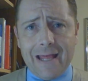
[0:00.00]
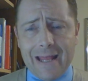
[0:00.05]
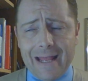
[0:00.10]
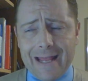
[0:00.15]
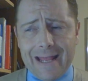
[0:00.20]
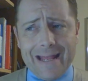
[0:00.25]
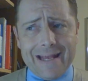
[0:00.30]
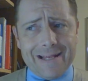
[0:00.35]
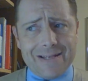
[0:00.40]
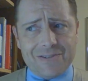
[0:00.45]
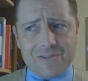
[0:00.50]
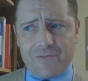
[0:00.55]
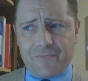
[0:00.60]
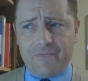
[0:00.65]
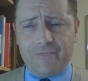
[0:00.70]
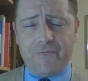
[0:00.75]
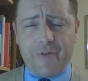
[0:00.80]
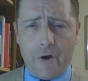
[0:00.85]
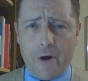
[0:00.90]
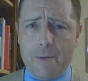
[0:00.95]
is
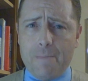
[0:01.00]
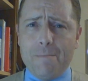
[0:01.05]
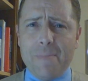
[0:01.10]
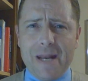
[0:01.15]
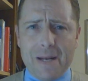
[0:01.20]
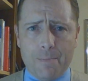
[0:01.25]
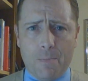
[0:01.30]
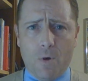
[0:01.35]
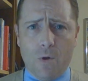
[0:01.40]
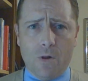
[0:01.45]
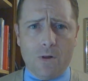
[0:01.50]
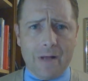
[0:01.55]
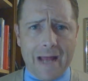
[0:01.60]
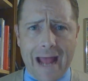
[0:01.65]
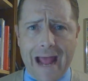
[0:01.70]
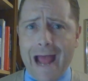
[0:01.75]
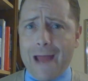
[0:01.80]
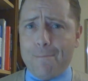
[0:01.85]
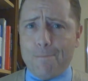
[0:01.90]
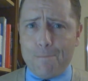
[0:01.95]
very minimal
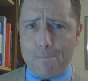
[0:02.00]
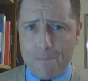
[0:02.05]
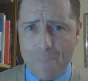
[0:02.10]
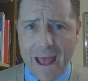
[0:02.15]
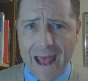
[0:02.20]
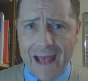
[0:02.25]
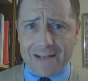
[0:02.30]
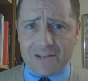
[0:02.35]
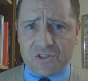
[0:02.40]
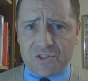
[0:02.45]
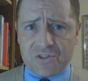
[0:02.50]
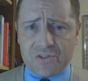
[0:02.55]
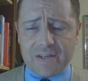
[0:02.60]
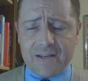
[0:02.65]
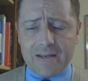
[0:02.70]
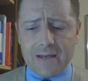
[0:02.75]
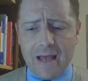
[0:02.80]
at best.